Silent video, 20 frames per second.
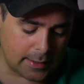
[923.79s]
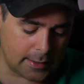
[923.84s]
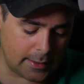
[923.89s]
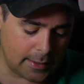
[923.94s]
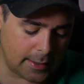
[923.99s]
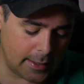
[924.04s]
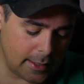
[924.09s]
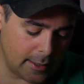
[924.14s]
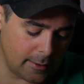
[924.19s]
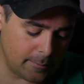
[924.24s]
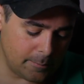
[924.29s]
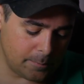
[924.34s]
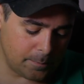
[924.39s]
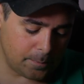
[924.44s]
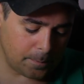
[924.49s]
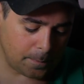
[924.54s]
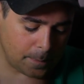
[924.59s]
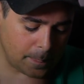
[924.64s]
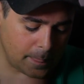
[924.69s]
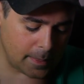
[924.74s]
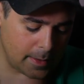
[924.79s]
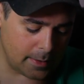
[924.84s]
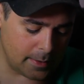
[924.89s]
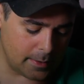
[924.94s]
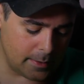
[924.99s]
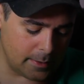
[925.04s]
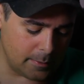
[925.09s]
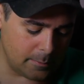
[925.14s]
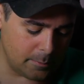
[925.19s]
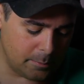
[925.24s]
Um,
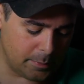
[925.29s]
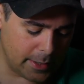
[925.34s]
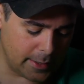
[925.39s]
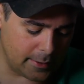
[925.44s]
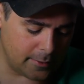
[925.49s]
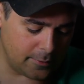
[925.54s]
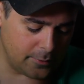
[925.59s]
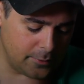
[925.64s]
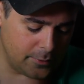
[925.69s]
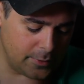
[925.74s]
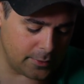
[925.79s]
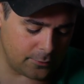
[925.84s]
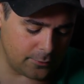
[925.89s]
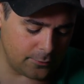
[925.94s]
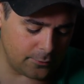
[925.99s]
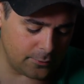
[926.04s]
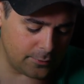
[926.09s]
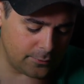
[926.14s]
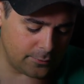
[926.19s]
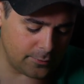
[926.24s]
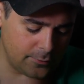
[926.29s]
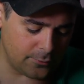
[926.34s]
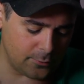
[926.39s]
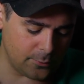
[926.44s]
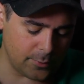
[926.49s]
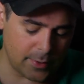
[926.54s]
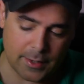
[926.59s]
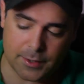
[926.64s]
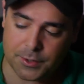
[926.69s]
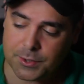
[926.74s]
but this is a
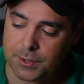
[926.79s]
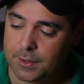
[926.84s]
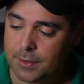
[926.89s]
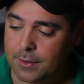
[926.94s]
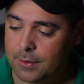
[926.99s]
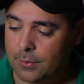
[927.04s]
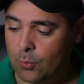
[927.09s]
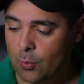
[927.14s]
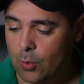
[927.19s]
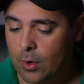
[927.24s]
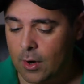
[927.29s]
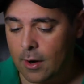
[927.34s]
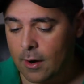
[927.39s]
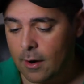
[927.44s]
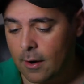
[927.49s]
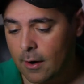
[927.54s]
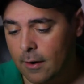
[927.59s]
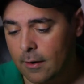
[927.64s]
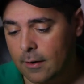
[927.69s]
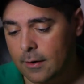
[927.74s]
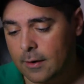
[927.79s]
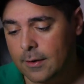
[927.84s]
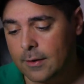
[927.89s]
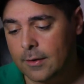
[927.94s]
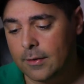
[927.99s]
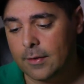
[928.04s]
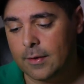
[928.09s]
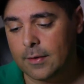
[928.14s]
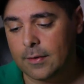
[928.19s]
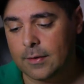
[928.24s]
situation where
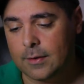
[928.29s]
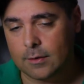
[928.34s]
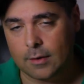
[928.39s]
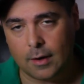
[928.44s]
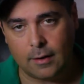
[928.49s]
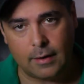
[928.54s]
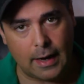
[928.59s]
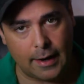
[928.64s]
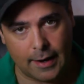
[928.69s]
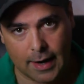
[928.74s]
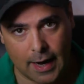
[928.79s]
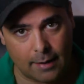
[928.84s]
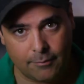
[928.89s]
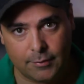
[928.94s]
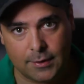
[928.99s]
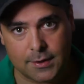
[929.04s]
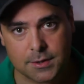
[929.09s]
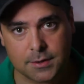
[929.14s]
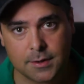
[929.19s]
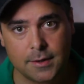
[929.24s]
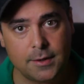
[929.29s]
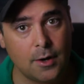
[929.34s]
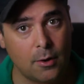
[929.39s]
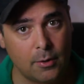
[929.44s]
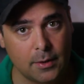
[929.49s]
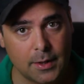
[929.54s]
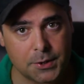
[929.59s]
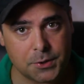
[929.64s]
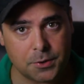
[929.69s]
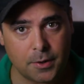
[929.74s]
the, uh, and obviously
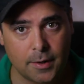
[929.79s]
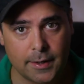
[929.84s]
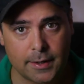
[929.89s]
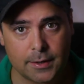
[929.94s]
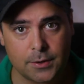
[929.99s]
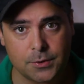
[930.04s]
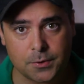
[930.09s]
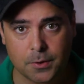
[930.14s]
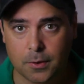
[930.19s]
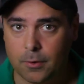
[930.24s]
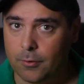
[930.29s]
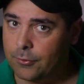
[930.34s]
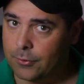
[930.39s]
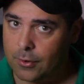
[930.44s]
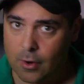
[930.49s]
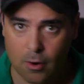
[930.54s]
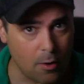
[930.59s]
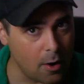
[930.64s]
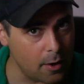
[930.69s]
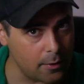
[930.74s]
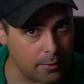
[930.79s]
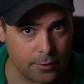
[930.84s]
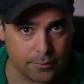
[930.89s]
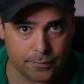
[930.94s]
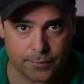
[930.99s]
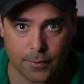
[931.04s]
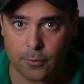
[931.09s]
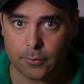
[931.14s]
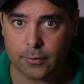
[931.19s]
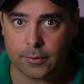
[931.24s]
no electronic controls, no
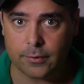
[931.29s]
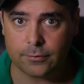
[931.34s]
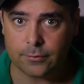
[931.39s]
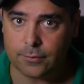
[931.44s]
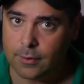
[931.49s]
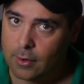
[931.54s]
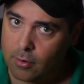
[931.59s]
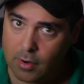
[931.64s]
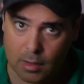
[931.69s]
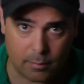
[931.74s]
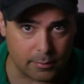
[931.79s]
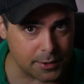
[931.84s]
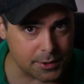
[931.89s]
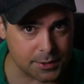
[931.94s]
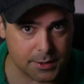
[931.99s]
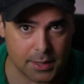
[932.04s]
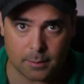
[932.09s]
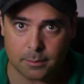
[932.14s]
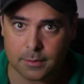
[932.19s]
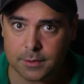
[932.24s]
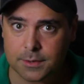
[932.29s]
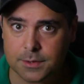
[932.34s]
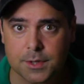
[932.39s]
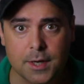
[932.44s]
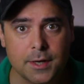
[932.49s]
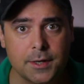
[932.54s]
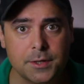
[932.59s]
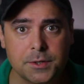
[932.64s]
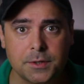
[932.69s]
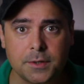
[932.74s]
autofocus, no image
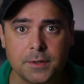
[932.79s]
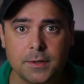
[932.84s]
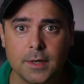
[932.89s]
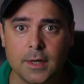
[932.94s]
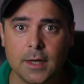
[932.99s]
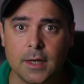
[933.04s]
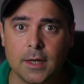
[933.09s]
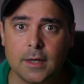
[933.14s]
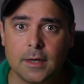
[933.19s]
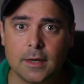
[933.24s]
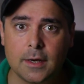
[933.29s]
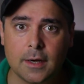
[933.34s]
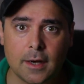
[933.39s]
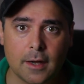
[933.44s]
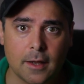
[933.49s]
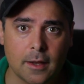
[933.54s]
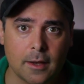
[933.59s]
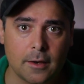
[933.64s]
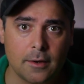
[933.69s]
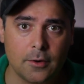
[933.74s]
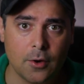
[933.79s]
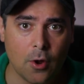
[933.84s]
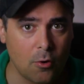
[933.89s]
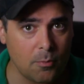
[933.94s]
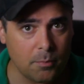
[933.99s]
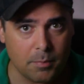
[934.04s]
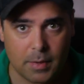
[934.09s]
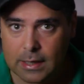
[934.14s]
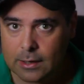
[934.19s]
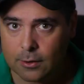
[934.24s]
stabilization, uh,
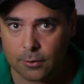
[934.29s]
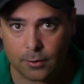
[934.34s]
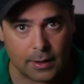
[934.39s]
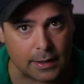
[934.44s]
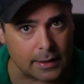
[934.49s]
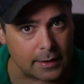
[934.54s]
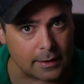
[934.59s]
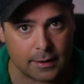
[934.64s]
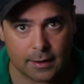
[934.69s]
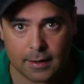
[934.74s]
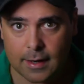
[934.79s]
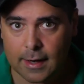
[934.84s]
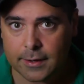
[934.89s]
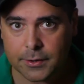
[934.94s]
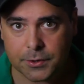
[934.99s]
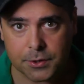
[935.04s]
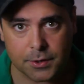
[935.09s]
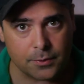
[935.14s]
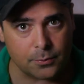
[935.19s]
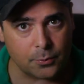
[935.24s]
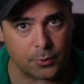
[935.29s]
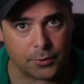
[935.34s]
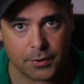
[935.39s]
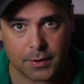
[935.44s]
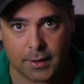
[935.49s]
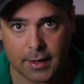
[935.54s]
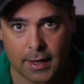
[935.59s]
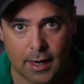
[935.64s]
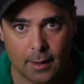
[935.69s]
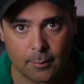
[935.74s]
no metering connection with
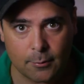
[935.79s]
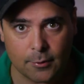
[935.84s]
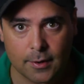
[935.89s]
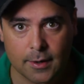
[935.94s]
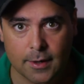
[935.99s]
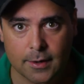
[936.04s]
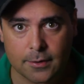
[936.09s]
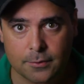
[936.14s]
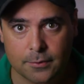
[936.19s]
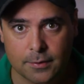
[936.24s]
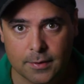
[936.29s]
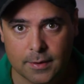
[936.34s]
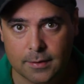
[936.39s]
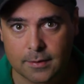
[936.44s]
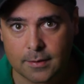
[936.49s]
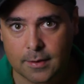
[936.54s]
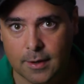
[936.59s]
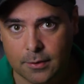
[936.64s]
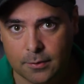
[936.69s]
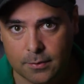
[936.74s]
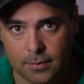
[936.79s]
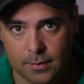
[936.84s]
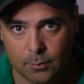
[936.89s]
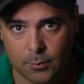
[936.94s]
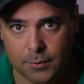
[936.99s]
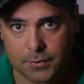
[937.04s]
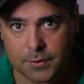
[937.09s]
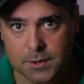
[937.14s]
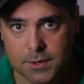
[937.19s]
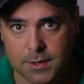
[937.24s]
the camera other than other
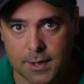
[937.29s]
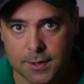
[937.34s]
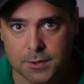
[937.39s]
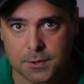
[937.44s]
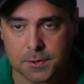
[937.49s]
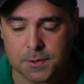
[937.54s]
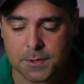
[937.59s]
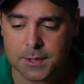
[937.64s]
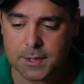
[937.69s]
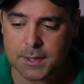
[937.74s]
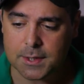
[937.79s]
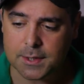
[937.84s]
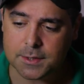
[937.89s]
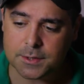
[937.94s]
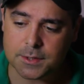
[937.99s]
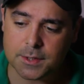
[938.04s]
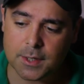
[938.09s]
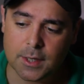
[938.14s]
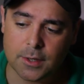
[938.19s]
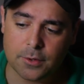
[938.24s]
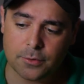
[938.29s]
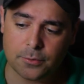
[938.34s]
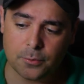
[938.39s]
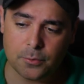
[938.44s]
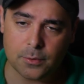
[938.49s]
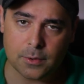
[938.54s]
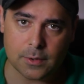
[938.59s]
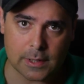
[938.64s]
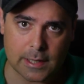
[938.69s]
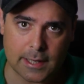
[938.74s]
than what the sensor sees
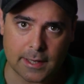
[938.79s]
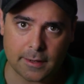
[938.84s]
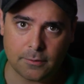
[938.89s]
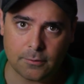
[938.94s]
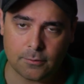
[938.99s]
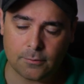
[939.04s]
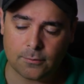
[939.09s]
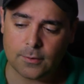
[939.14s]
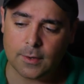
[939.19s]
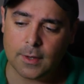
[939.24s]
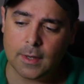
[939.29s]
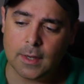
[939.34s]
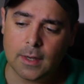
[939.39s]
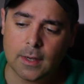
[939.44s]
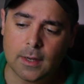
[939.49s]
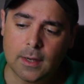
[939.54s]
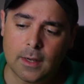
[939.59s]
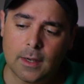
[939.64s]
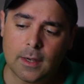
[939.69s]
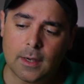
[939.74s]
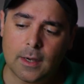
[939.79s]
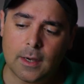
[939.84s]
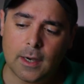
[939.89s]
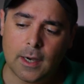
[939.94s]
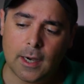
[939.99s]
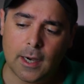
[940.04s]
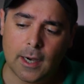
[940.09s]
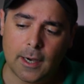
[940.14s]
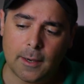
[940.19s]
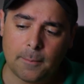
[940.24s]
through the lens.
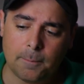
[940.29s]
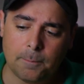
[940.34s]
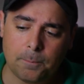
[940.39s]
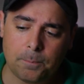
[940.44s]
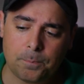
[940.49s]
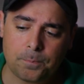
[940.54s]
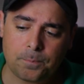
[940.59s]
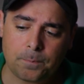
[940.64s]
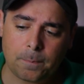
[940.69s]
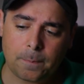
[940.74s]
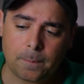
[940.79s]
Um,